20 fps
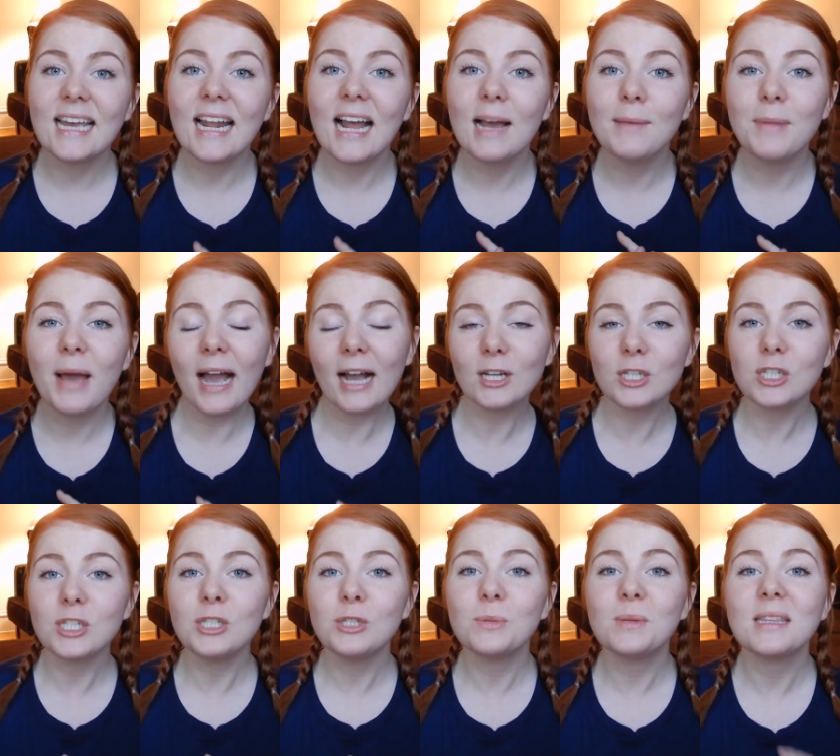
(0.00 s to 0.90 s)
that I'm
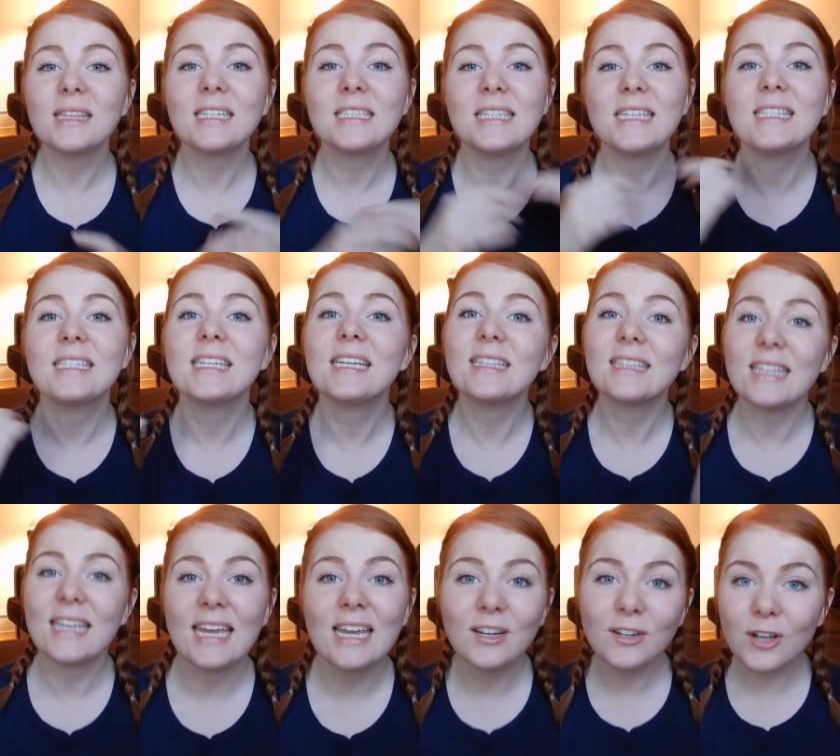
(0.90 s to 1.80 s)
actually doing the
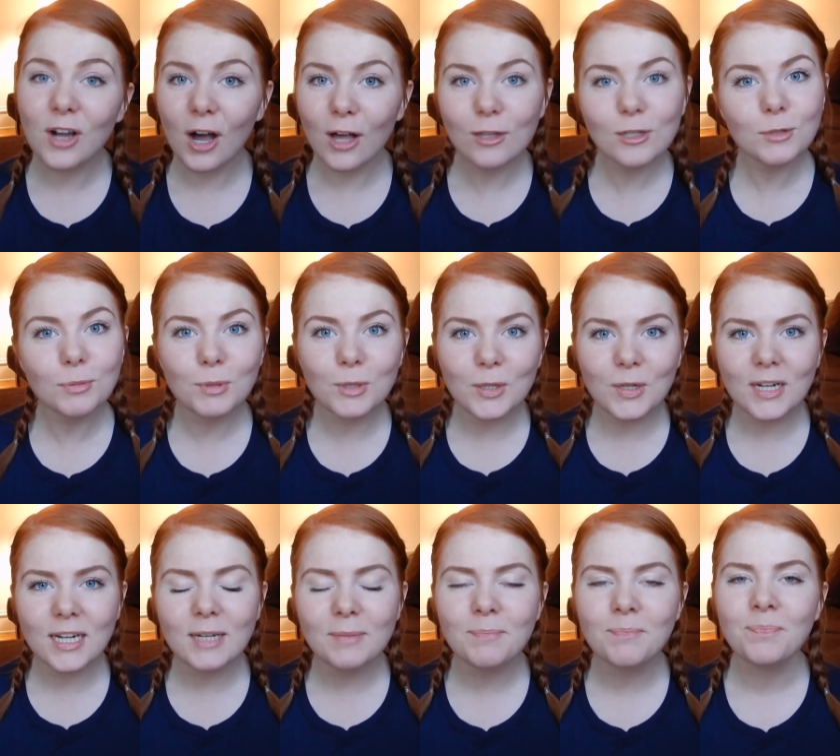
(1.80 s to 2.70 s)
Disneyland College
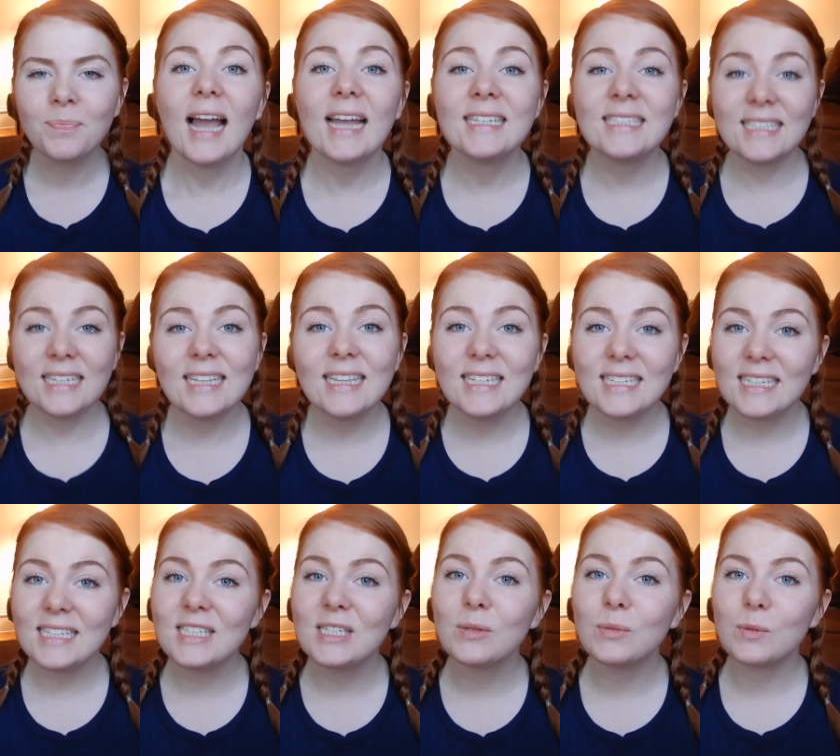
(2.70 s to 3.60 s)
program. I did the
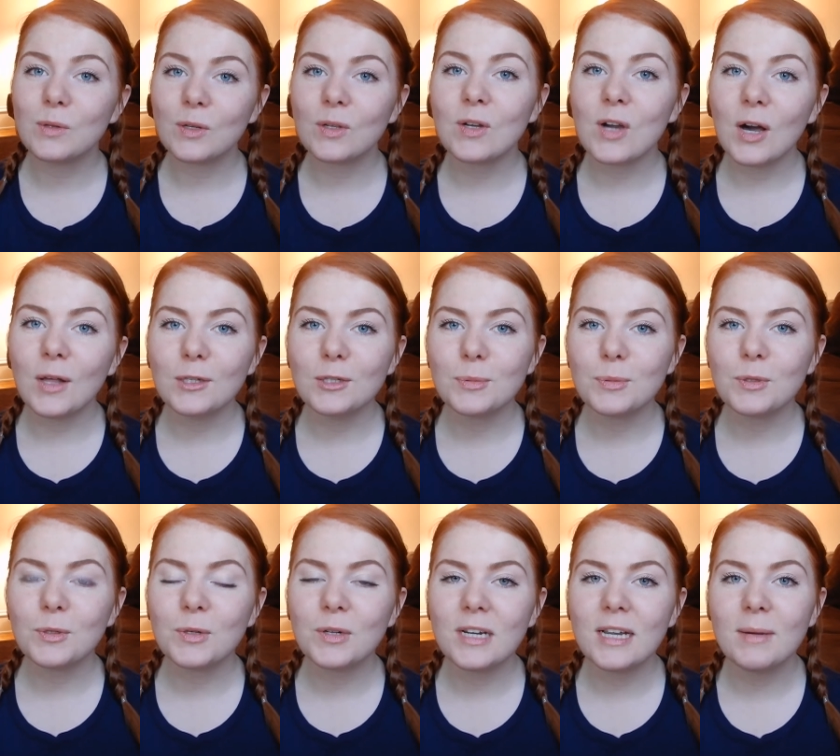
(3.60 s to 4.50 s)
Disney World College
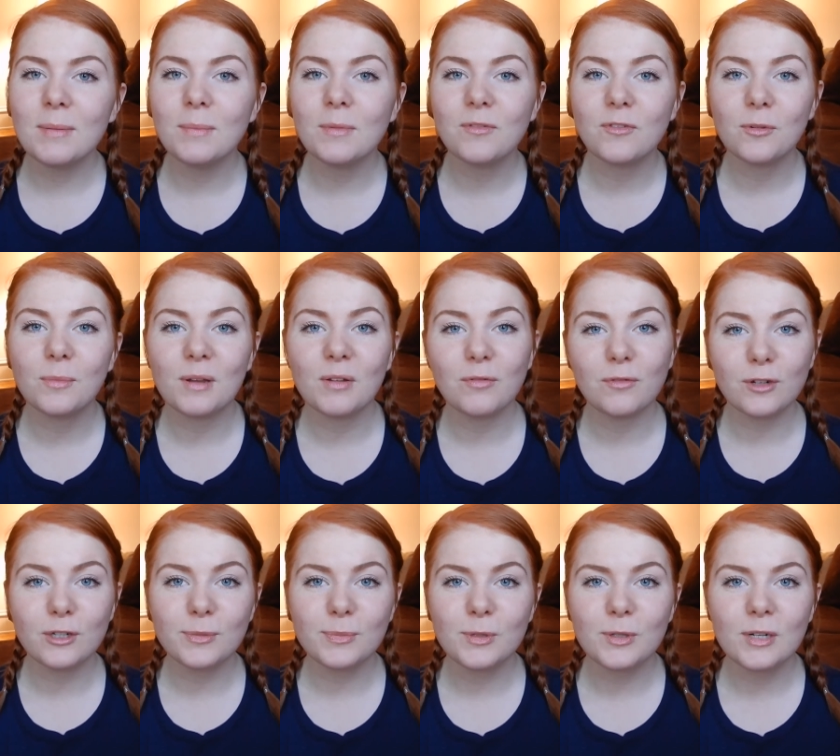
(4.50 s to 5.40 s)
program for my
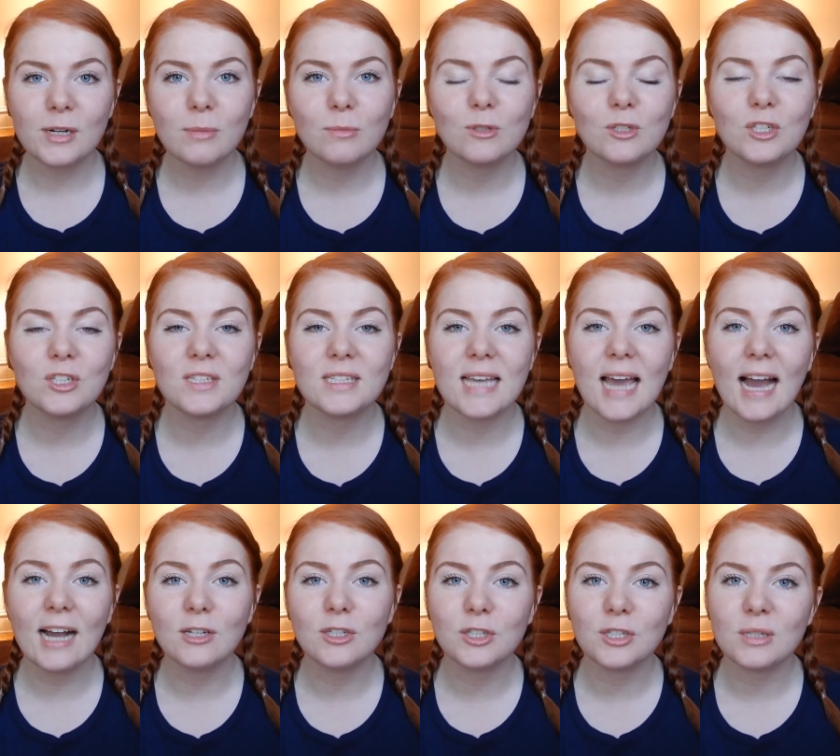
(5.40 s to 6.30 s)
first program, which is
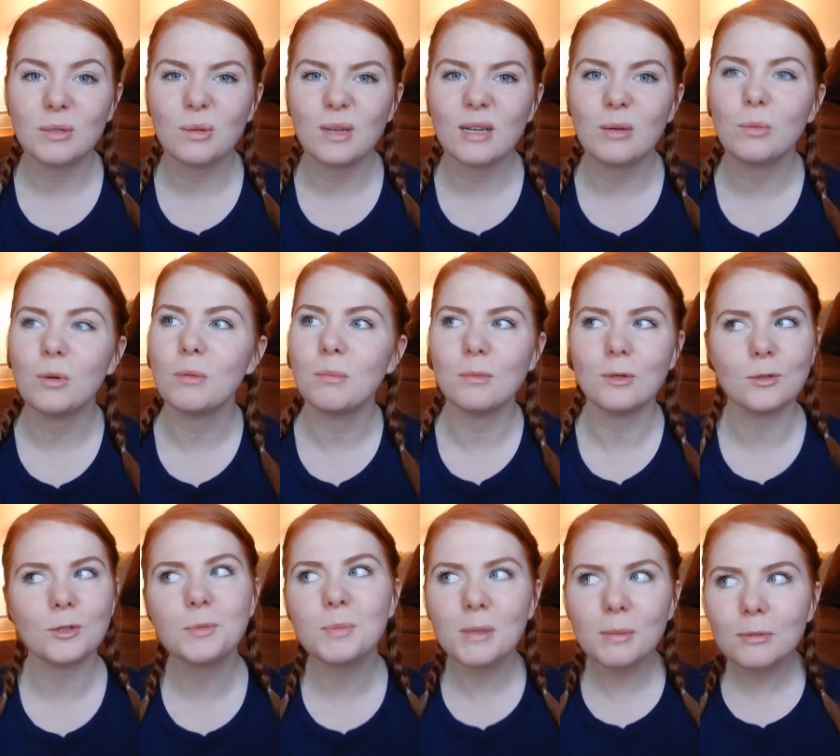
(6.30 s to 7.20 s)
actually like what
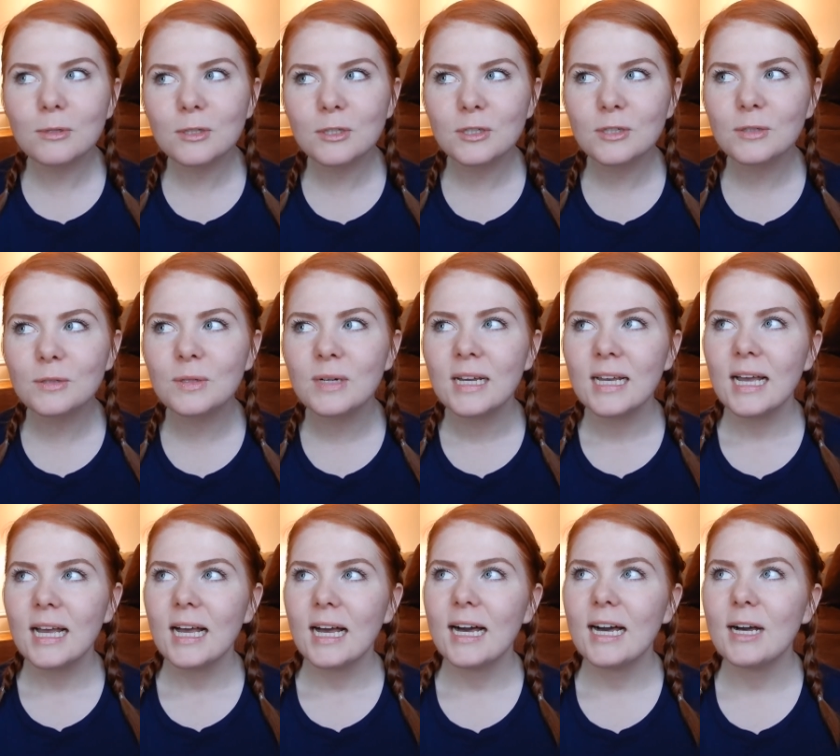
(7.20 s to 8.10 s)
most people do.
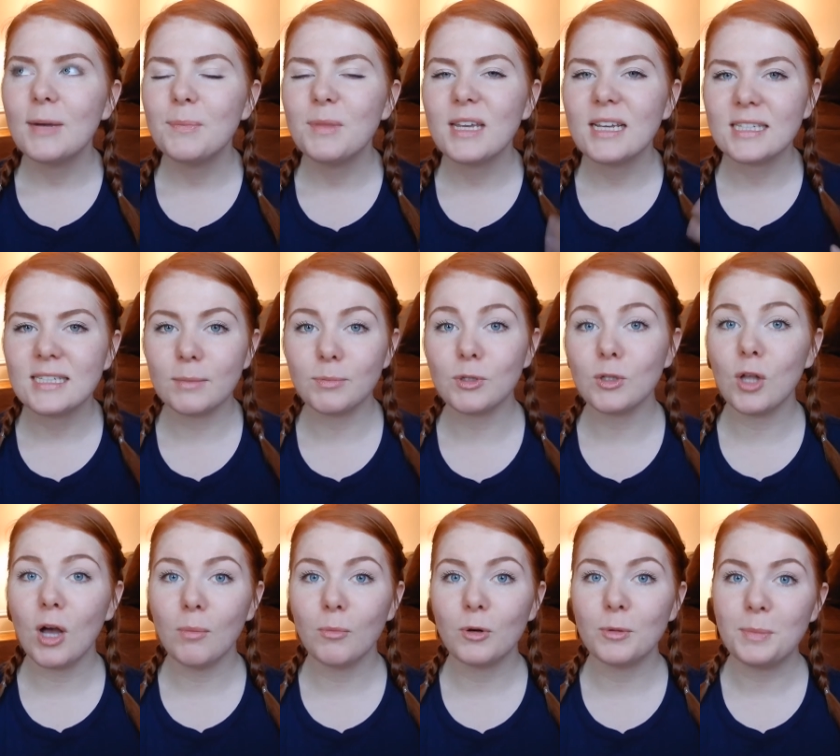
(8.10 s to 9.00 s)
Um, they accept a
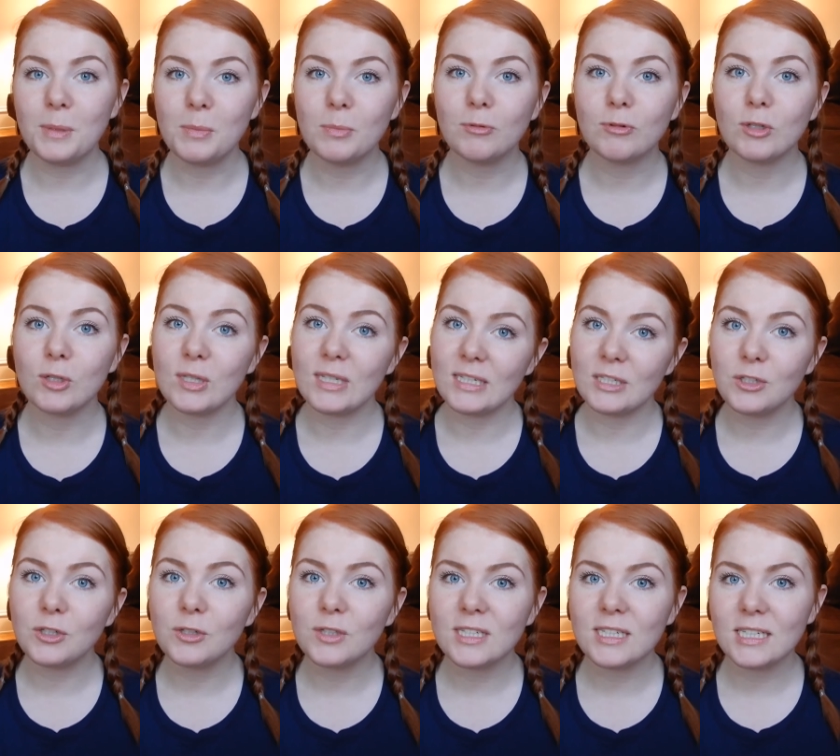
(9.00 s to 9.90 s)
lot more people
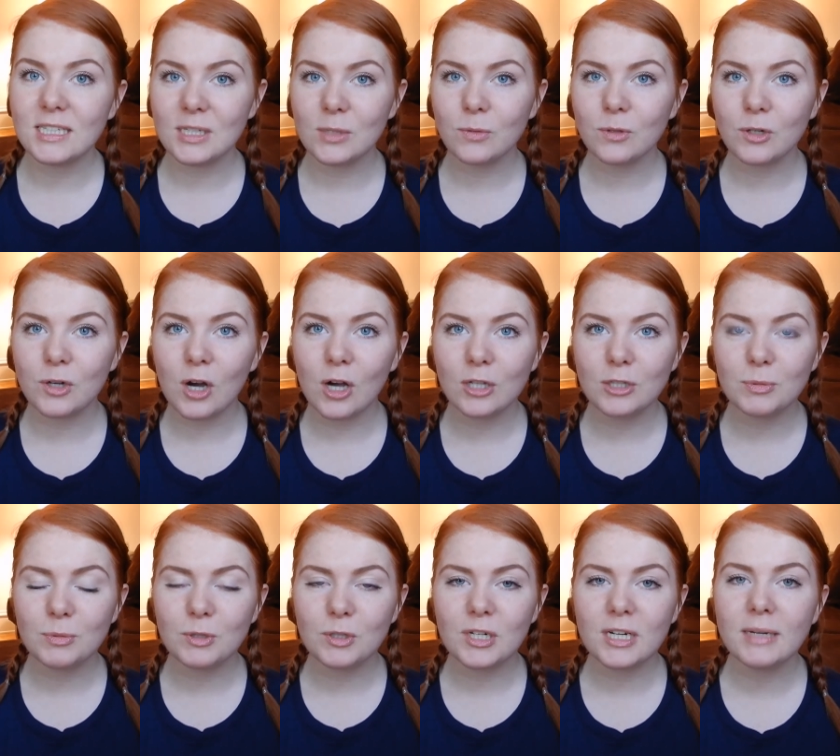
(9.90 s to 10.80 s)
into the Disney World
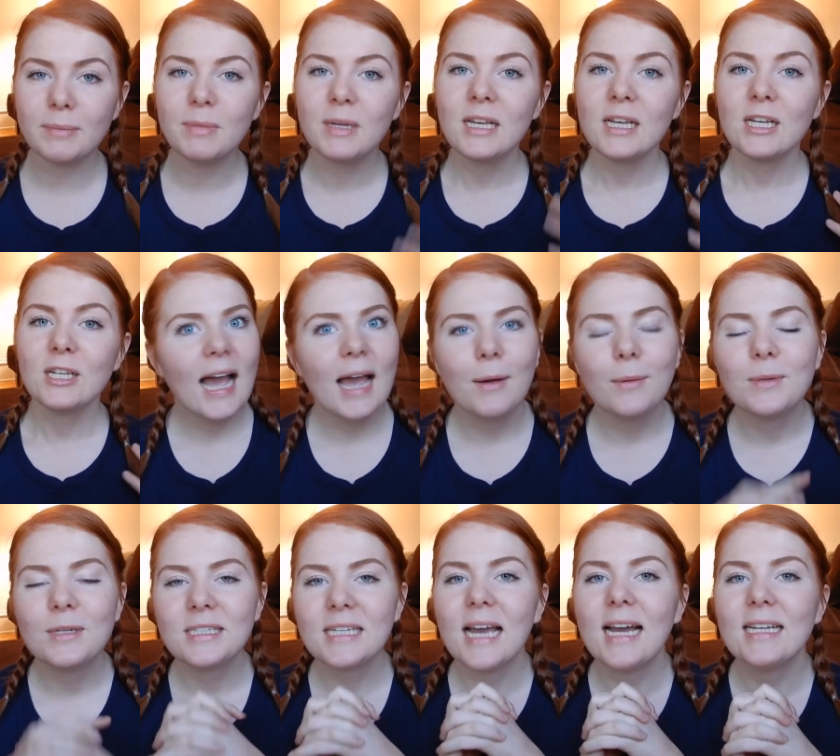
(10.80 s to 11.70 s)
College program. I
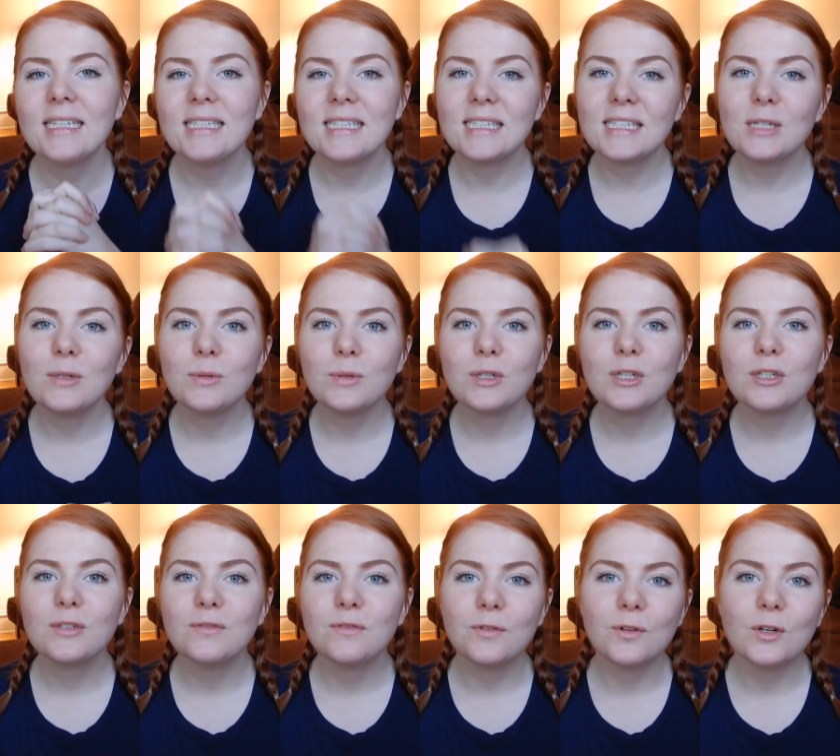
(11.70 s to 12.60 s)
was at Disney
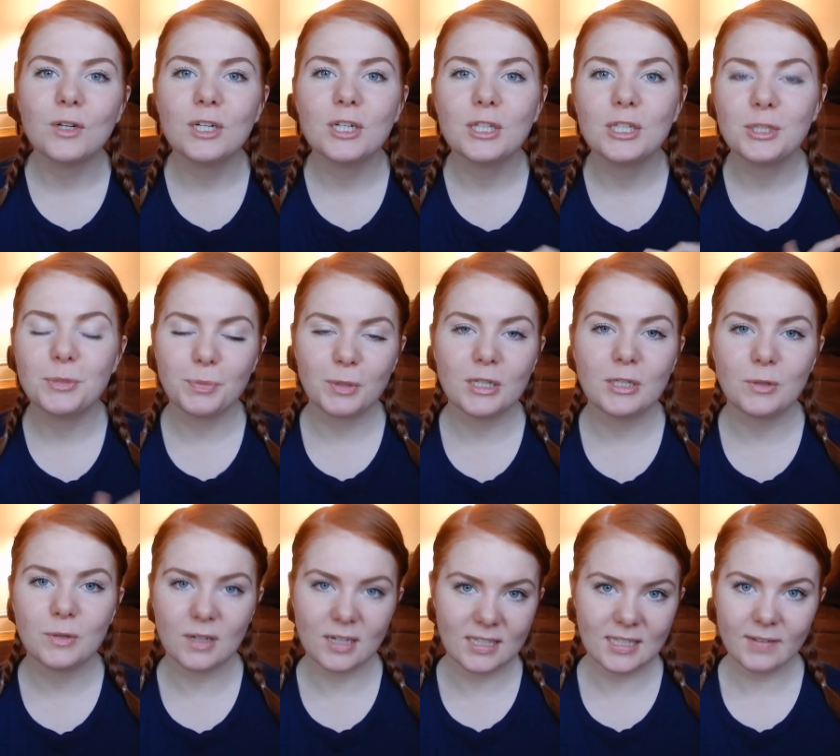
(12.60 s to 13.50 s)
World for the spring
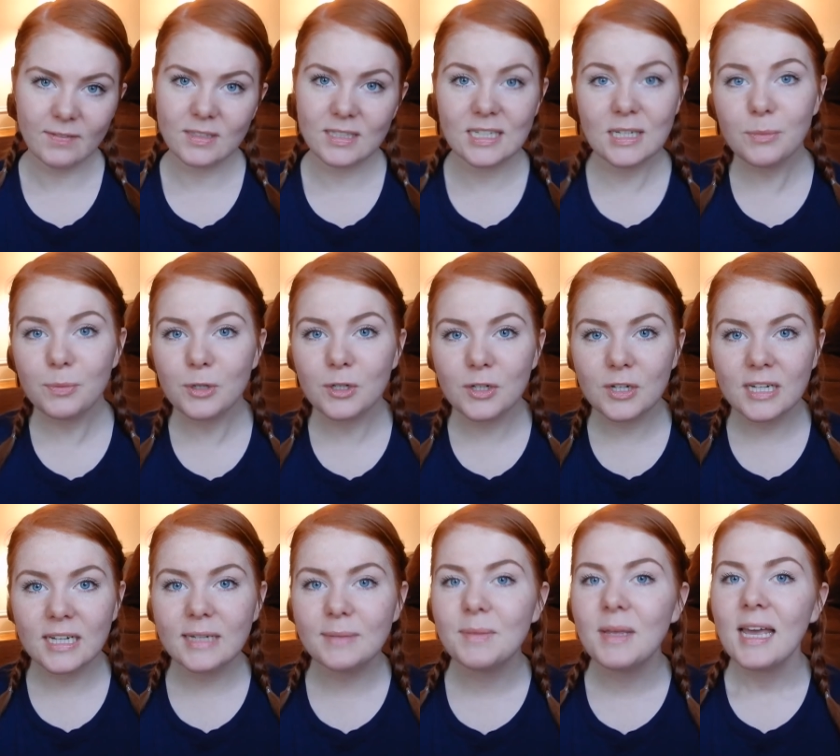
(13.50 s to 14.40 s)
twenty seventeen
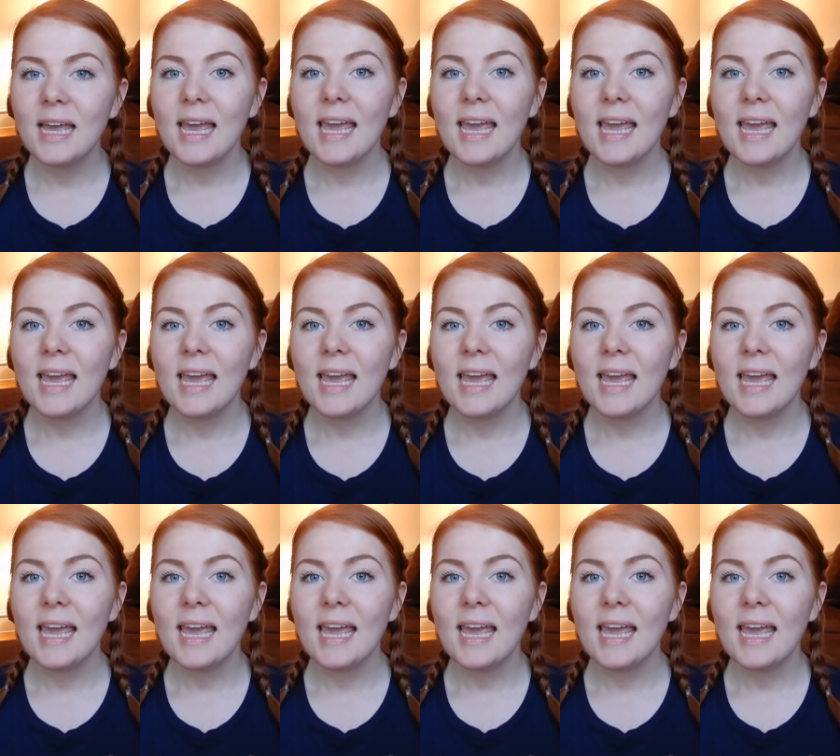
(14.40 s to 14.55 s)
program,